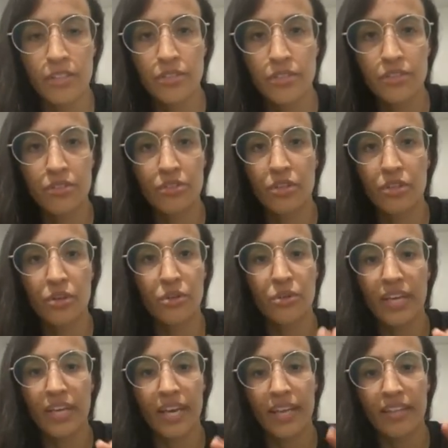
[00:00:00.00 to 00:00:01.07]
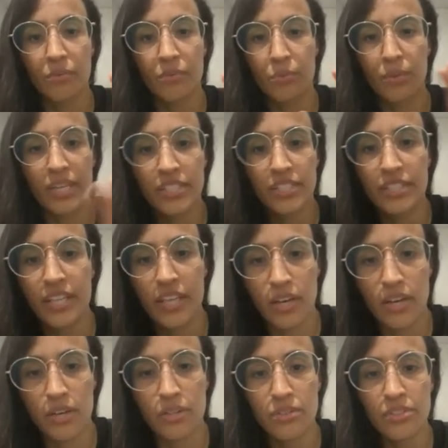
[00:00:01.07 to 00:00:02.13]
so you can reach the
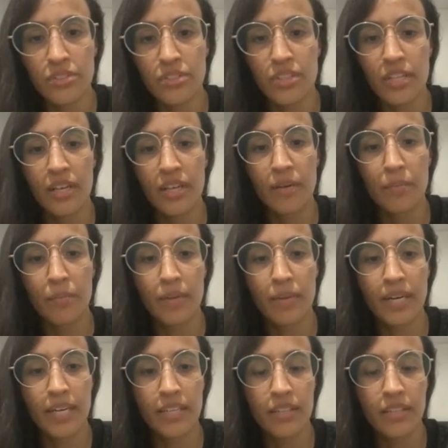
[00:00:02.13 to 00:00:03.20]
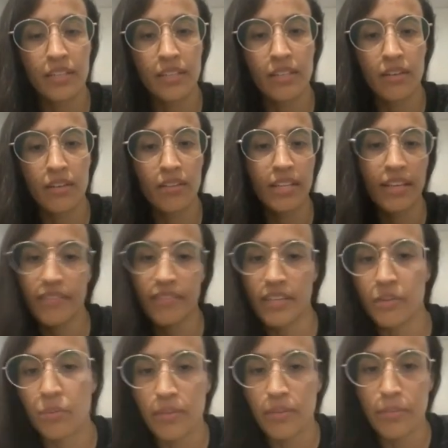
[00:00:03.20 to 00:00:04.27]
goals, but don't leave
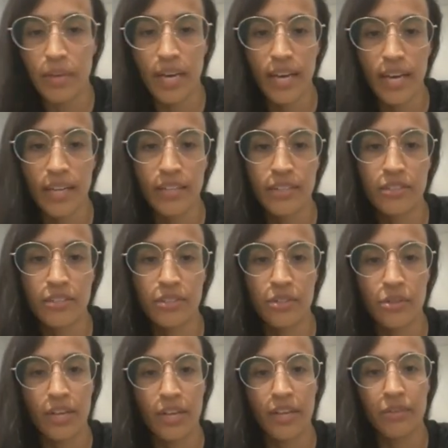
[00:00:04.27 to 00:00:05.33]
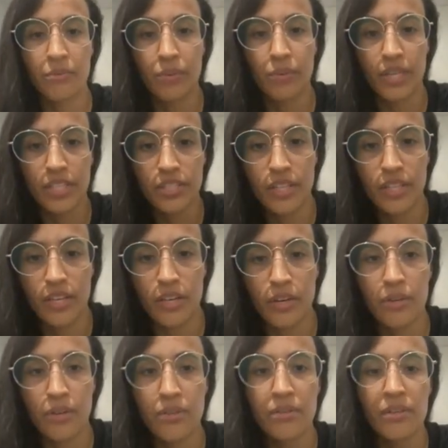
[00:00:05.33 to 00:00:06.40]
anyone behind, so you can reach the
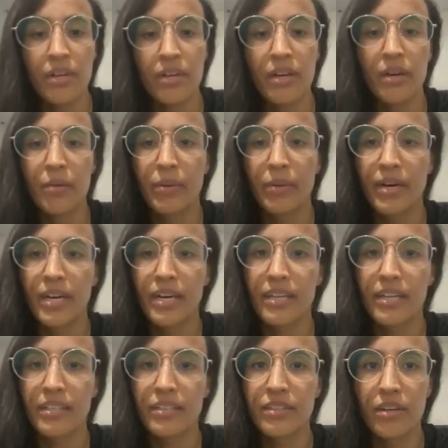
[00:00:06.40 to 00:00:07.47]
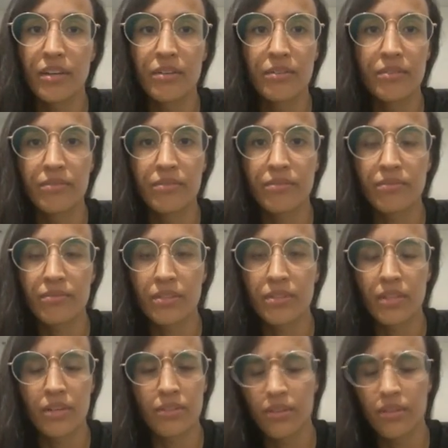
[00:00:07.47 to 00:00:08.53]
goal, but don't
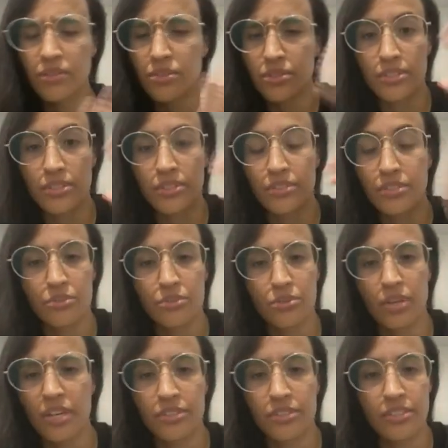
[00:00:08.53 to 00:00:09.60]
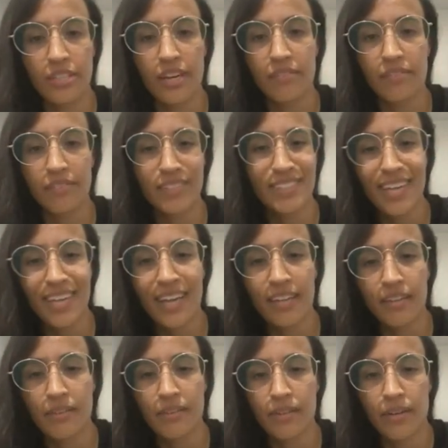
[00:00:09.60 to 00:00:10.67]
just destroy yourself
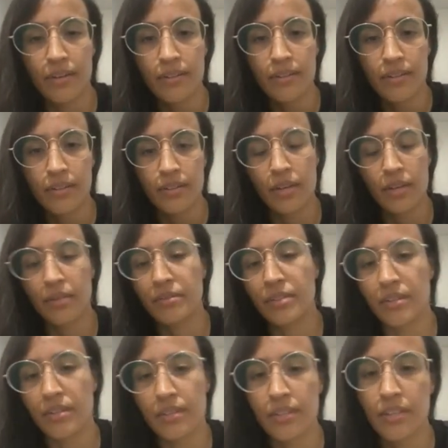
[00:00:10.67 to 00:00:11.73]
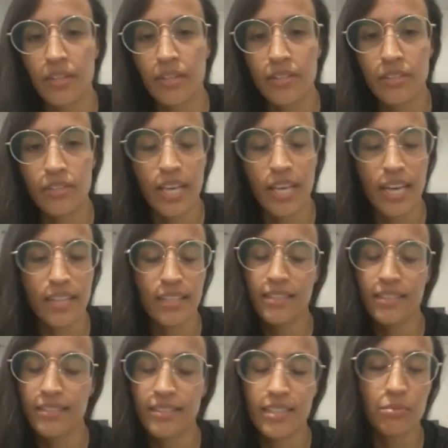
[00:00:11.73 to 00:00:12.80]
inside, what I'm talking. So yeah,
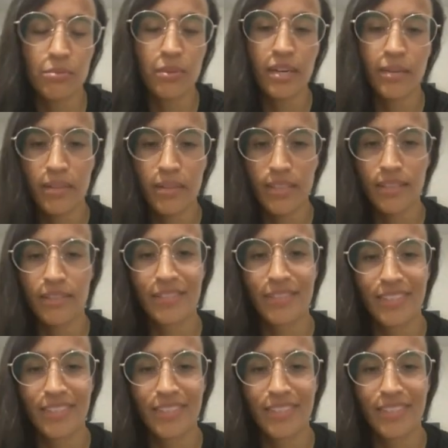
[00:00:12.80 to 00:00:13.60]
that's what I believe.